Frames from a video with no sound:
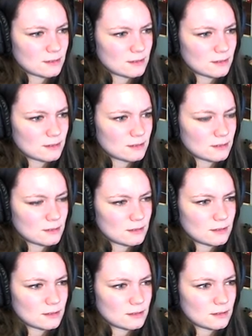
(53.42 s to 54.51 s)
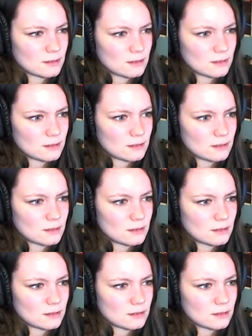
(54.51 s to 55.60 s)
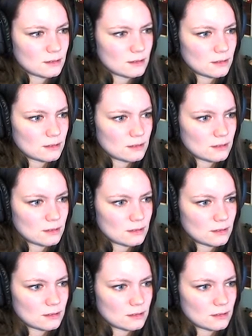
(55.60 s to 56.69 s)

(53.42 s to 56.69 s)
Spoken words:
(no one is talking)